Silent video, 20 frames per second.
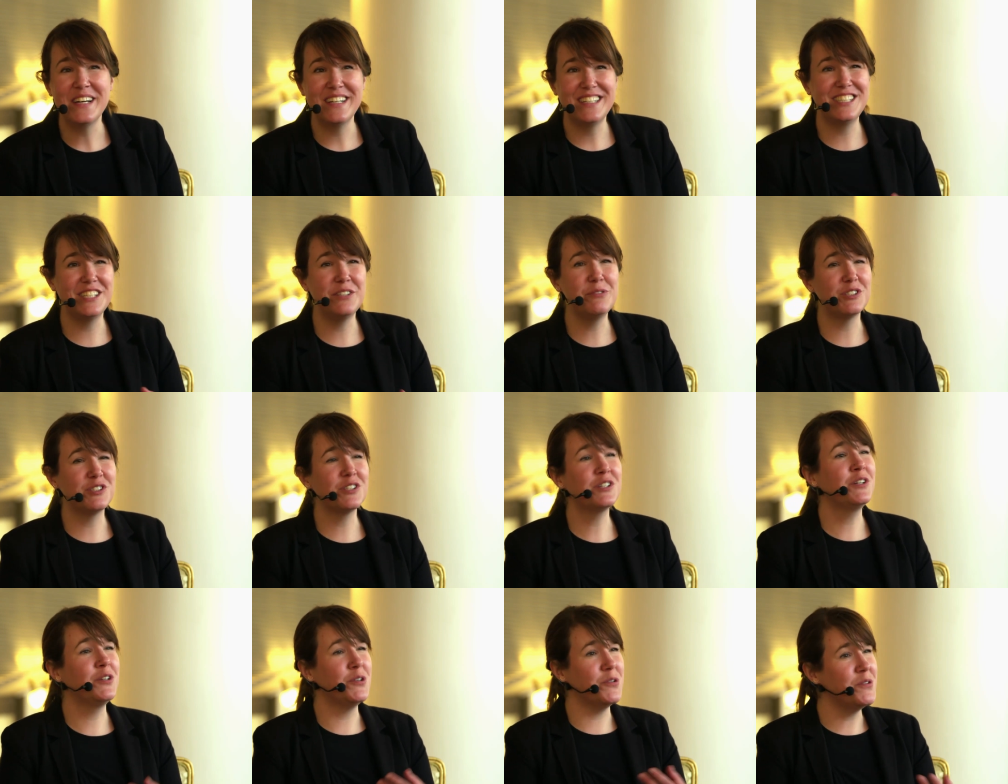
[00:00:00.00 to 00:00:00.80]
She was
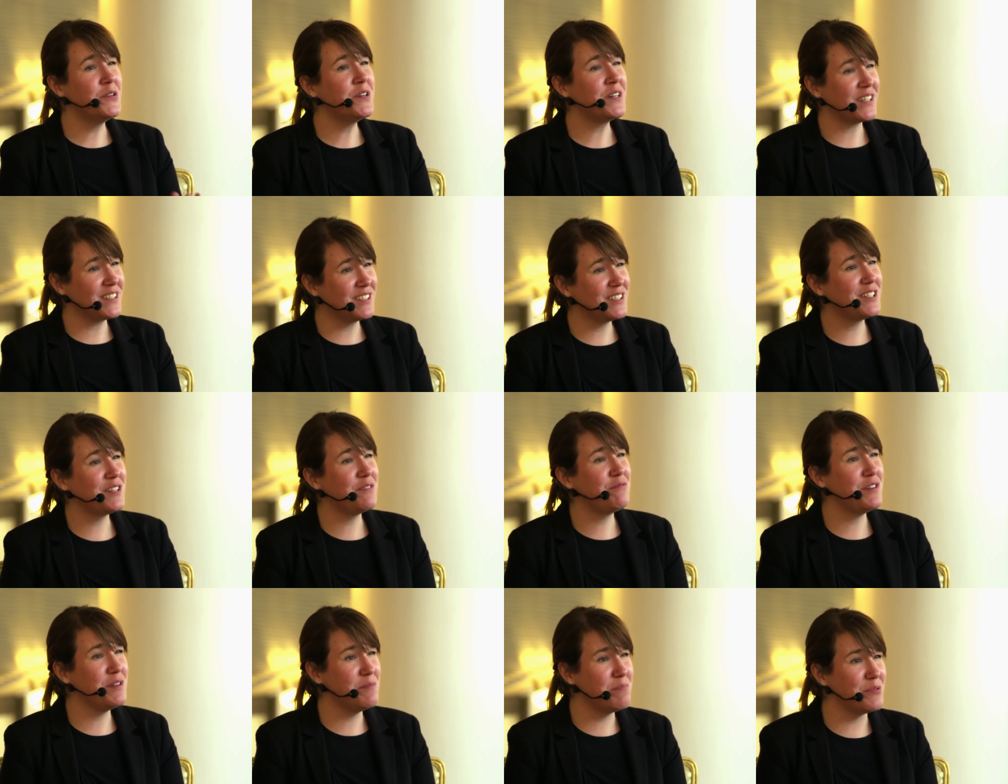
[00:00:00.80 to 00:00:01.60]
a cook and
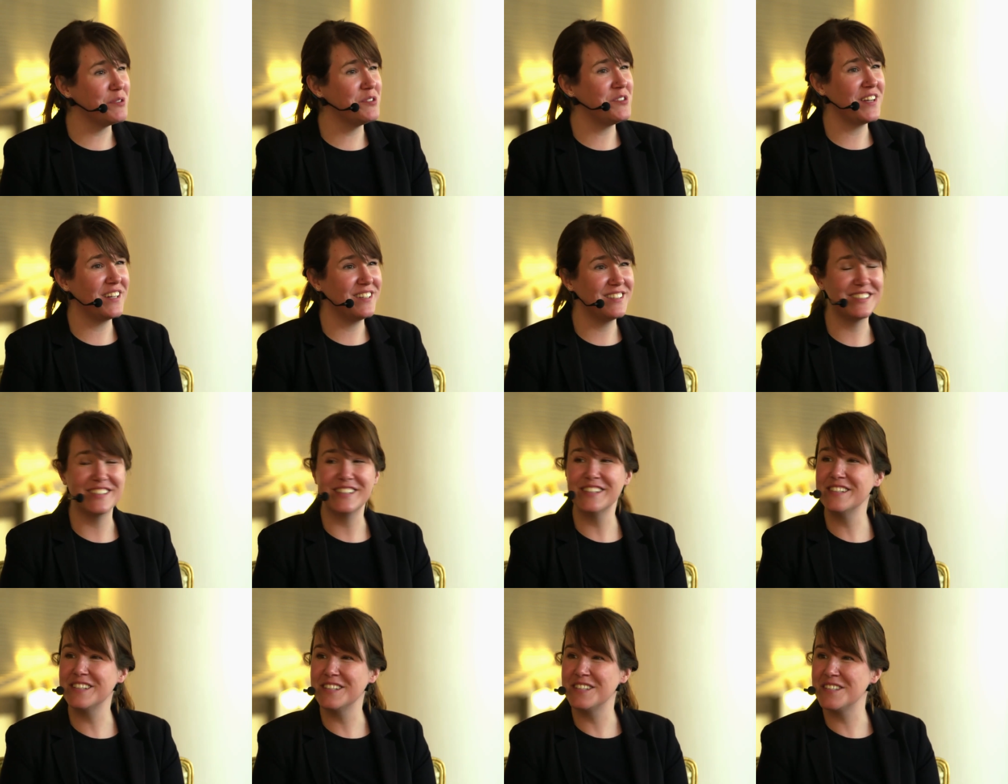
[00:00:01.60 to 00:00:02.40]
TV
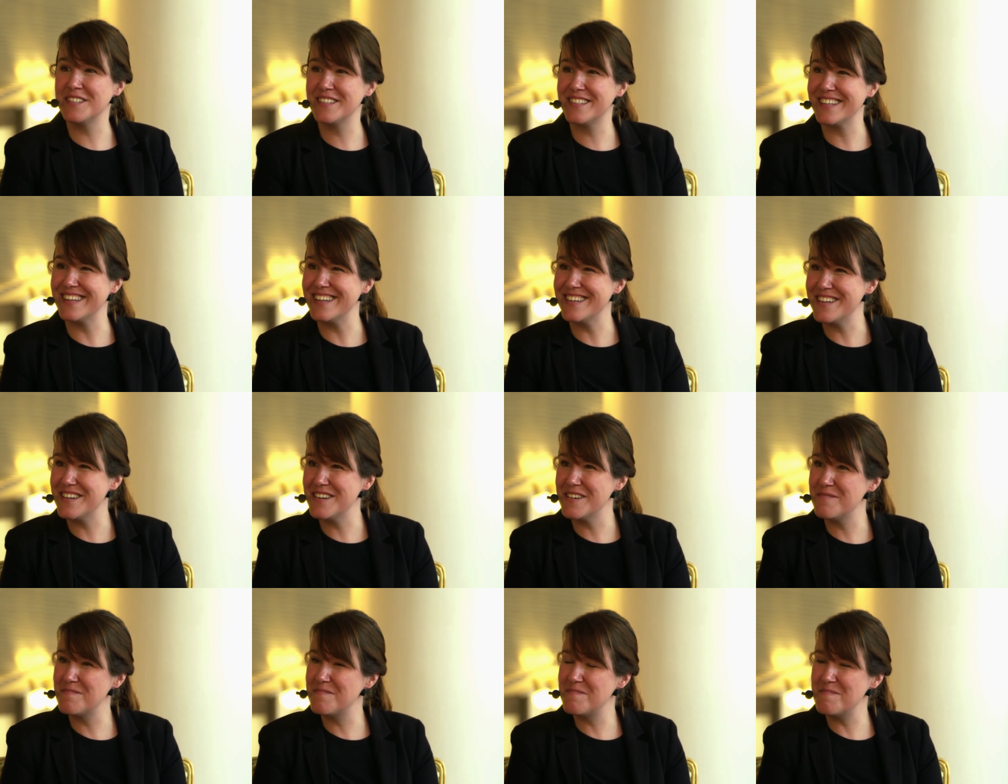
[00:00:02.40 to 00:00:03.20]
presenter. And
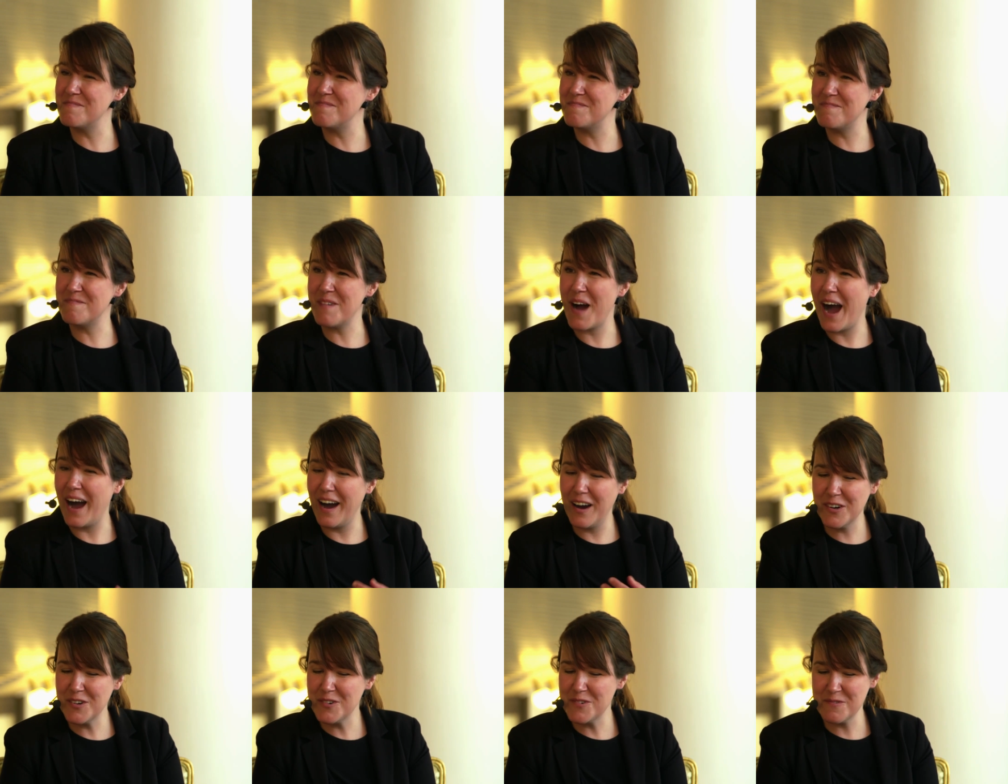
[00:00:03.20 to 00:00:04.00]

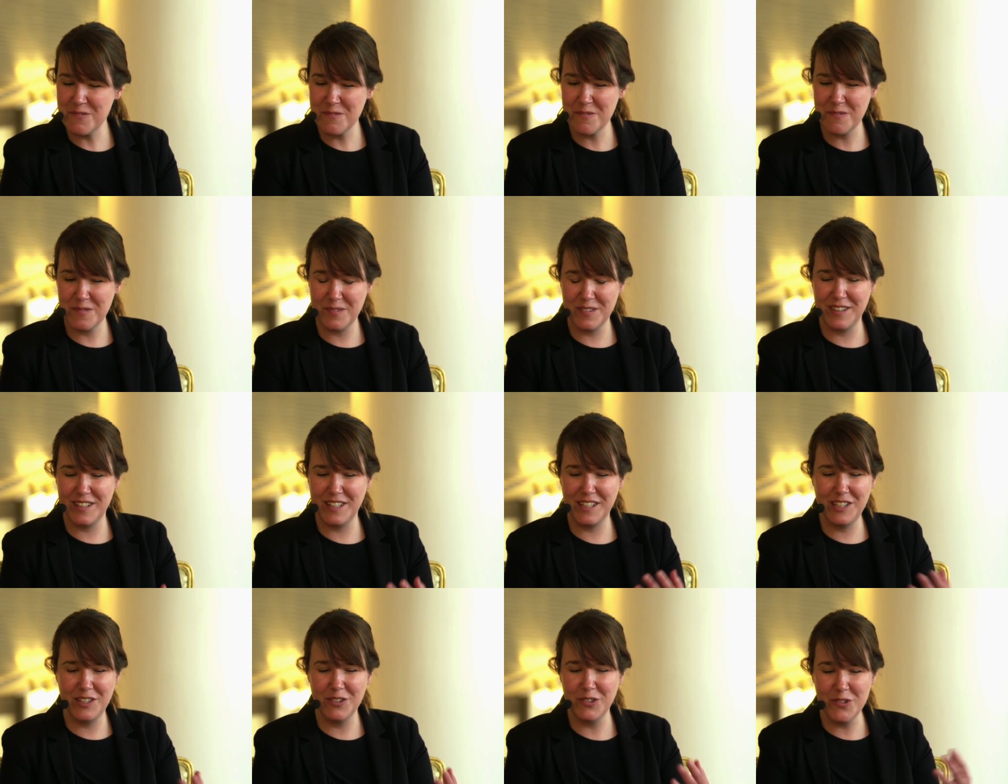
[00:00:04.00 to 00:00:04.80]
how
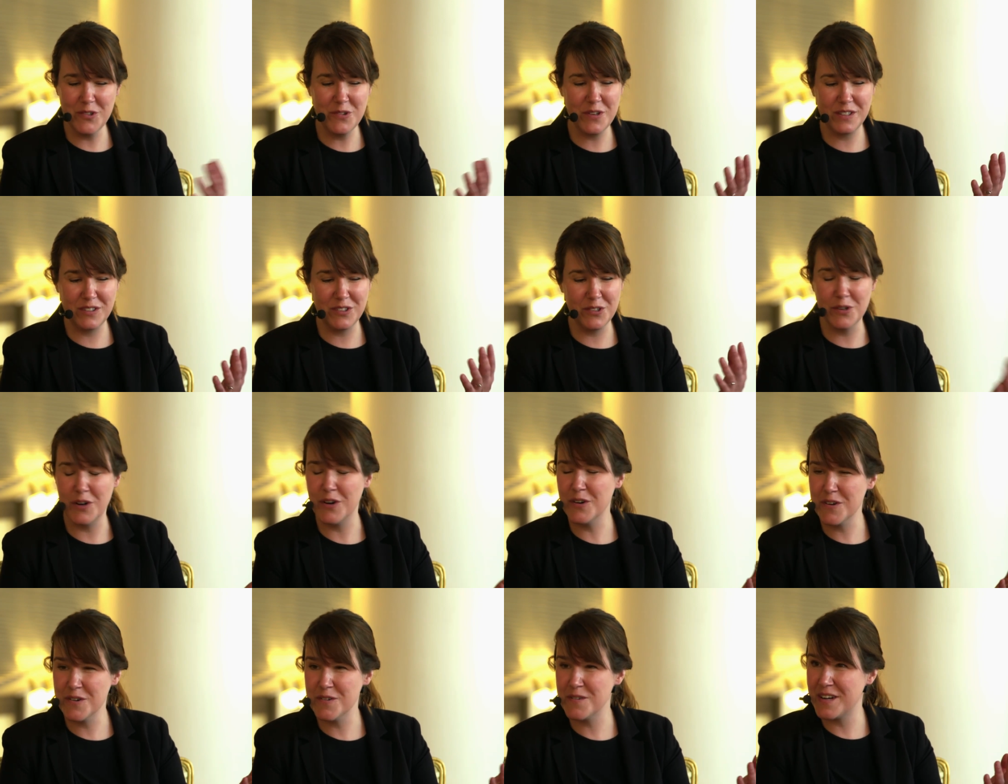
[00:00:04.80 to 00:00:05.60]
did you look to
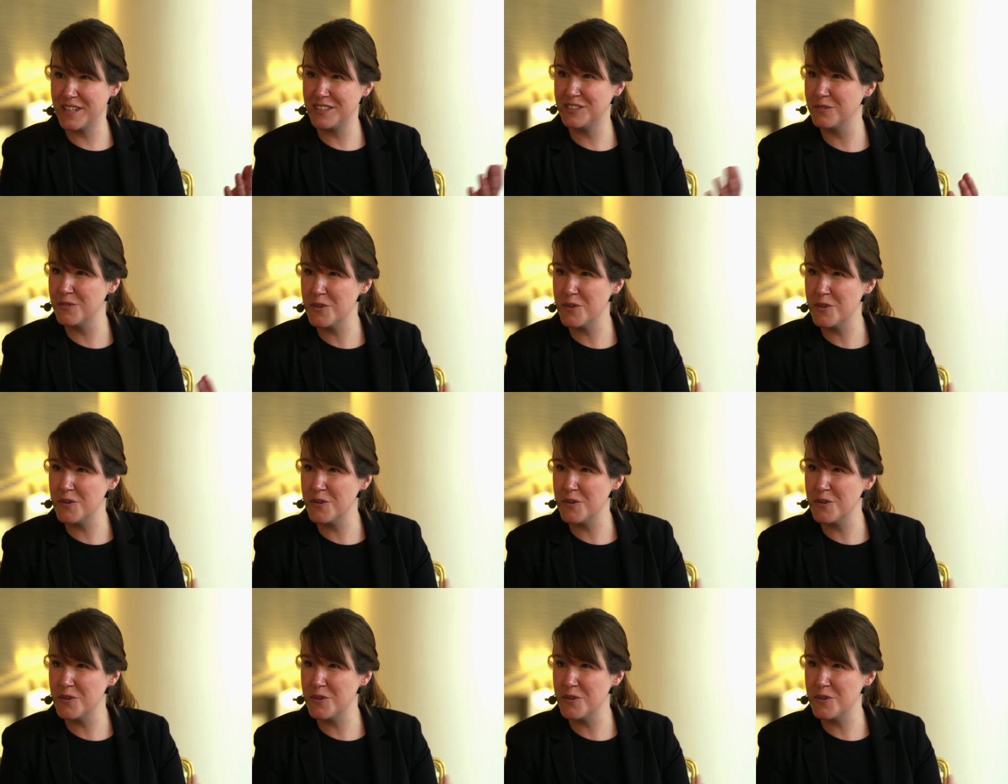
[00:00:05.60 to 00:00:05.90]
her as a